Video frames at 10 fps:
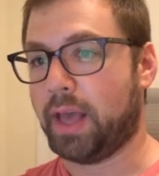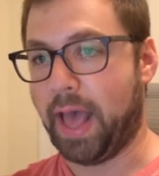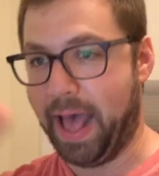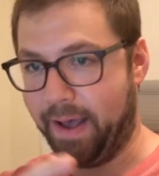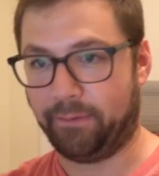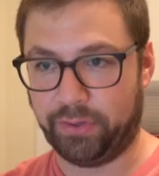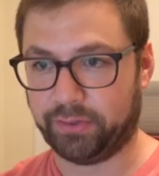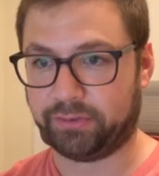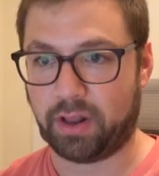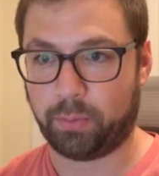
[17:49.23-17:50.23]
have
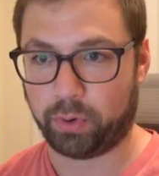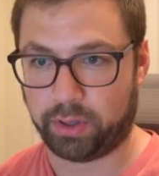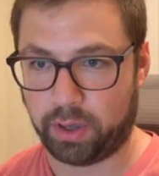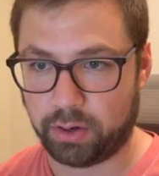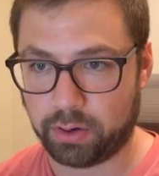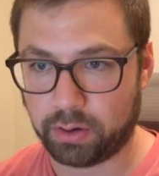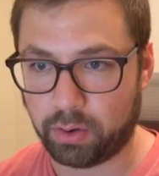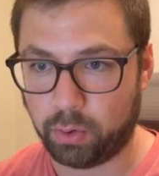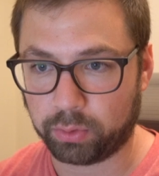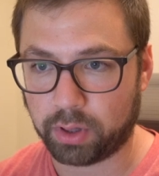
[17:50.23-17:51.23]
this set up working at
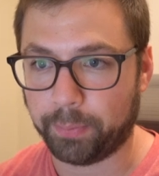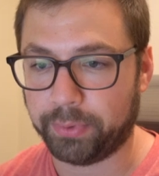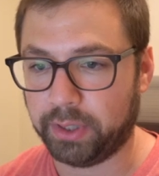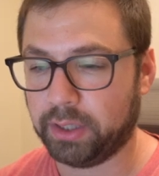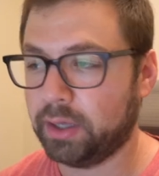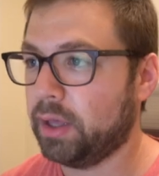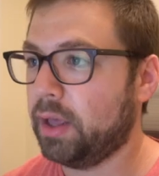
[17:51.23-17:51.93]
your own company.